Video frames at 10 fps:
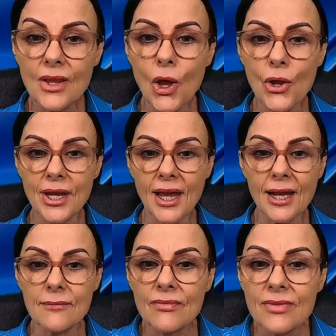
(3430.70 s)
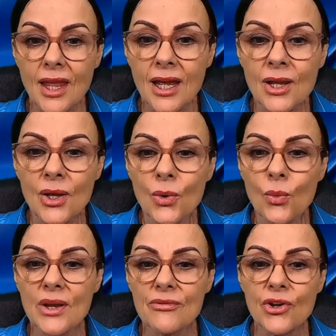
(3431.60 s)
okay.
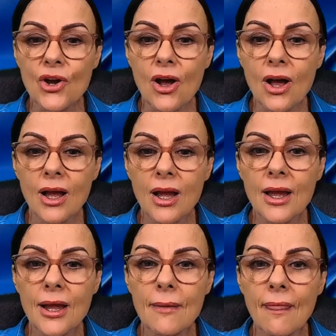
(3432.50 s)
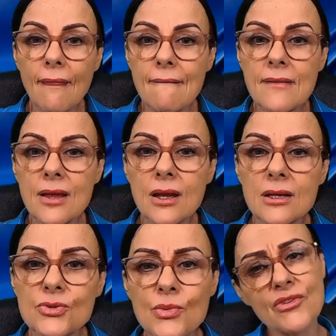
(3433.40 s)
We've got
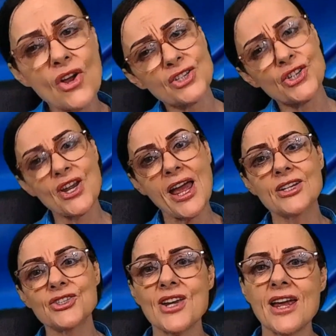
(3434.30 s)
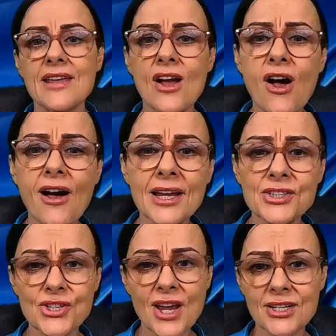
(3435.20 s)
Shay there. Hi,
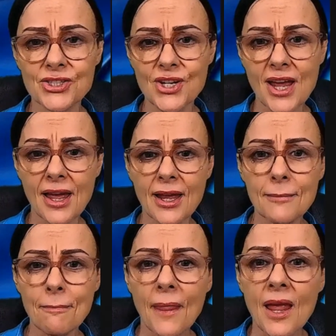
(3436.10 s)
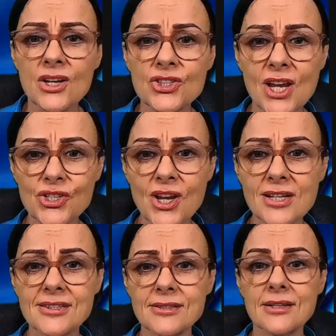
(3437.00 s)
Shay. Shay
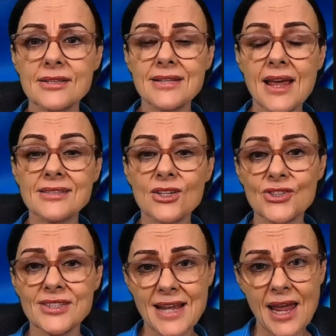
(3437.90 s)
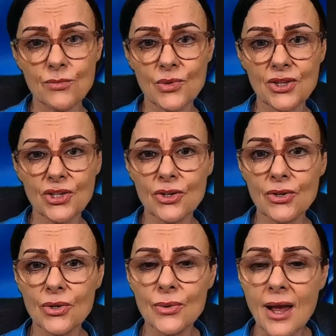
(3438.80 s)
says, I'll just end with
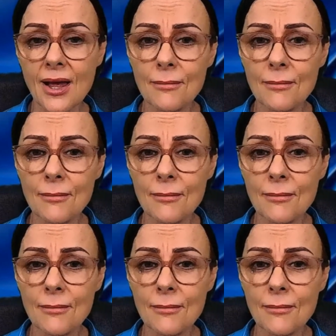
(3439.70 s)
you.